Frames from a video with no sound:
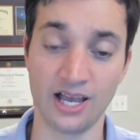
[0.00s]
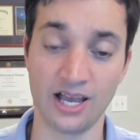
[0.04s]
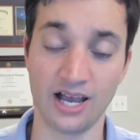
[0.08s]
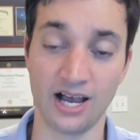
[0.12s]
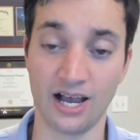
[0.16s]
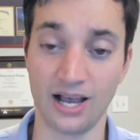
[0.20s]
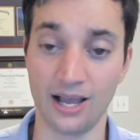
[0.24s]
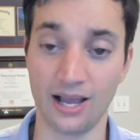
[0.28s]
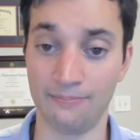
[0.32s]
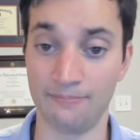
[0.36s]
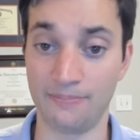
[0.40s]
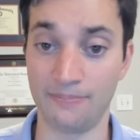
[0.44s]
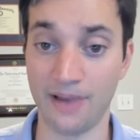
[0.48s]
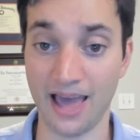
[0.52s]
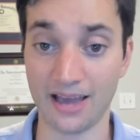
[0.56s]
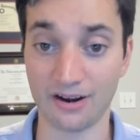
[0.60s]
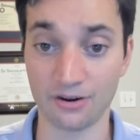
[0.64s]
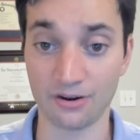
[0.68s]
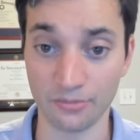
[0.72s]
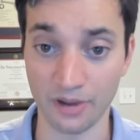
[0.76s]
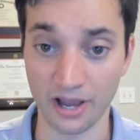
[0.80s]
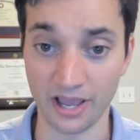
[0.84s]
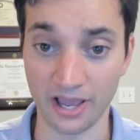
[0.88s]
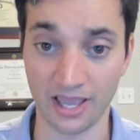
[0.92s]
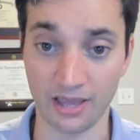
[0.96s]
and
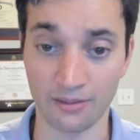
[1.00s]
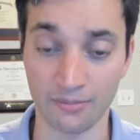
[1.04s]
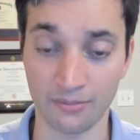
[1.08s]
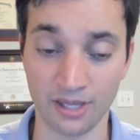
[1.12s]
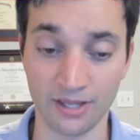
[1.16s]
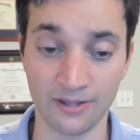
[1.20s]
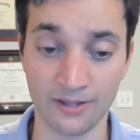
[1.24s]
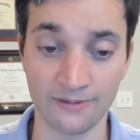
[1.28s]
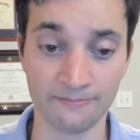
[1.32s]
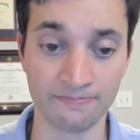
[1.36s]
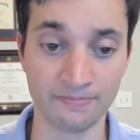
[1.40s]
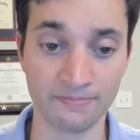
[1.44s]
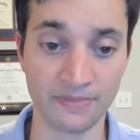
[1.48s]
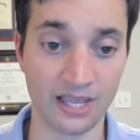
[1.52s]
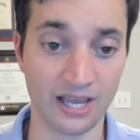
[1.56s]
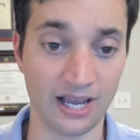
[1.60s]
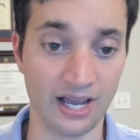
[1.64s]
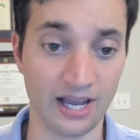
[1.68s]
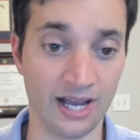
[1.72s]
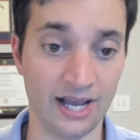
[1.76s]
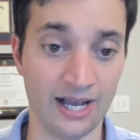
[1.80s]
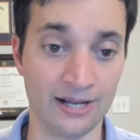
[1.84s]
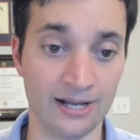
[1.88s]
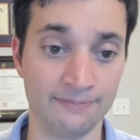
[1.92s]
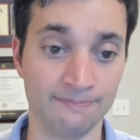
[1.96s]
battle Miami.
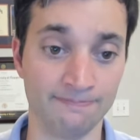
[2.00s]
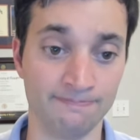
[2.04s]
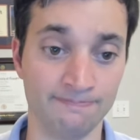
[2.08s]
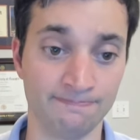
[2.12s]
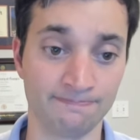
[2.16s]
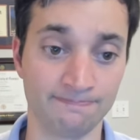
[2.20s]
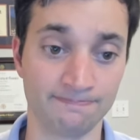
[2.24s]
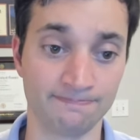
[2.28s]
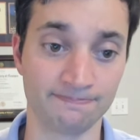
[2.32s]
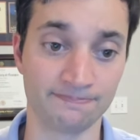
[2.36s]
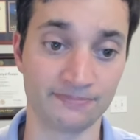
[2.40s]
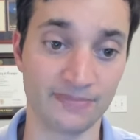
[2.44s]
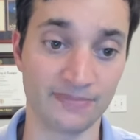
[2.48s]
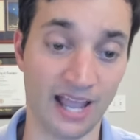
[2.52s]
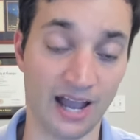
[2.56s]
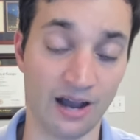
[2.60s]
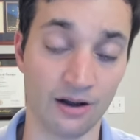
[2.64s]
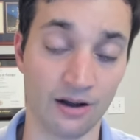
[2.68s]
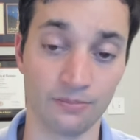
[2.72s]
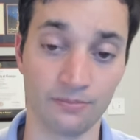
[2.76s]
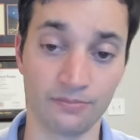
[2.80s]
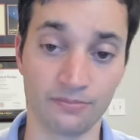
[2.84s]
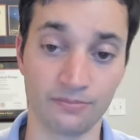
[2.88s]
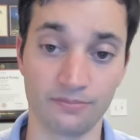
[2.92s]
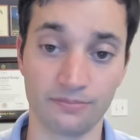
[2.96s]

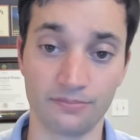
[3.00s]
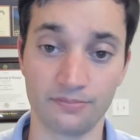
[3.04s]
Now,